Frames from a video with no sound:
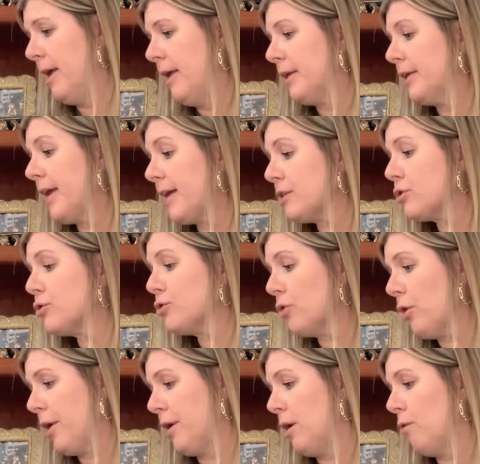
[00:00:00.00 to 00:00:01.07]
yet
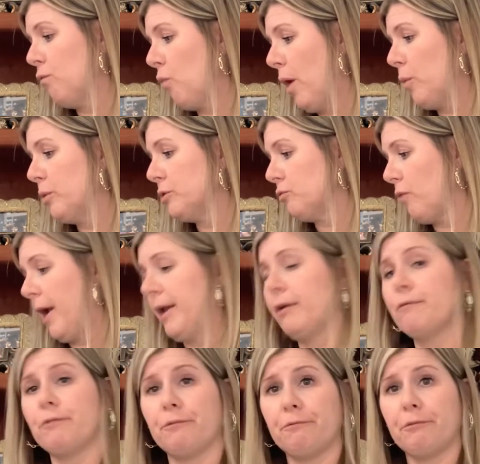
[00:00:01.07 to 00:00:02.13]
certain of what was right
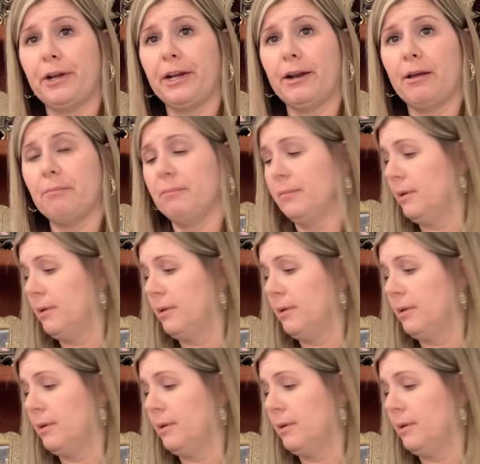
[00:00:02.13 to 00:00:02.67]
for freedom.